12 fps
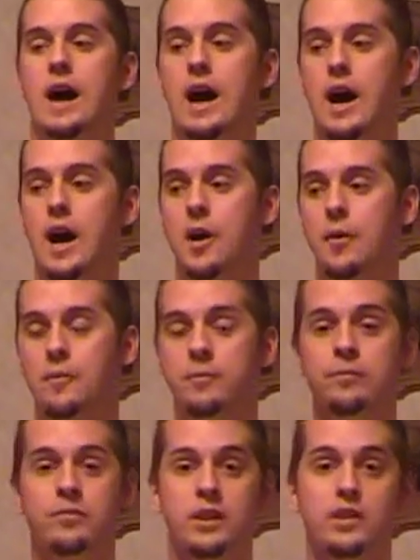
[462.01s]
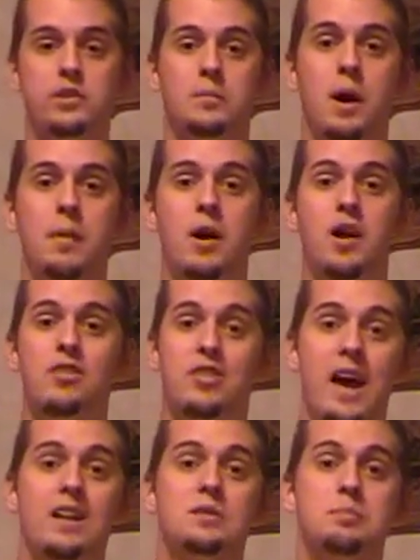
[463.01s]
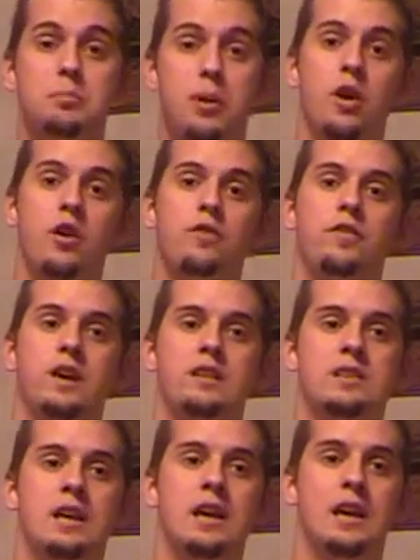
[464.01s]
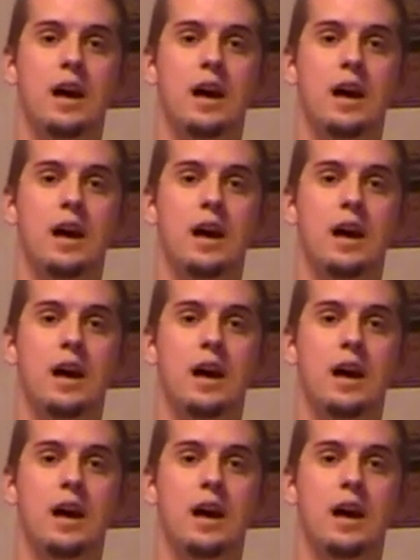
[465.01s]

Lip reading: Because in my mind, that's perfect.